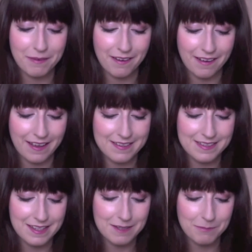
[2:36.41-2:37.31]
but it's
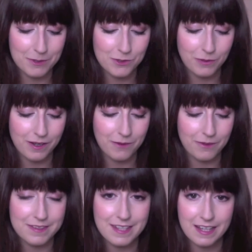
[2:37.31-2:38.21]
the Bourjois
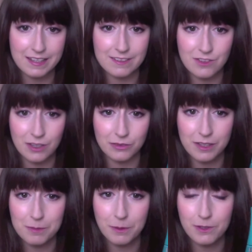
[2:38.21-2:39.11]
1 Second Gel
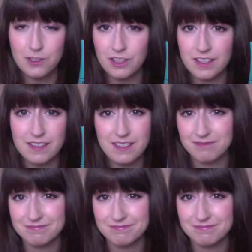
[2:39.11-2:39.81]
Nail Polishes.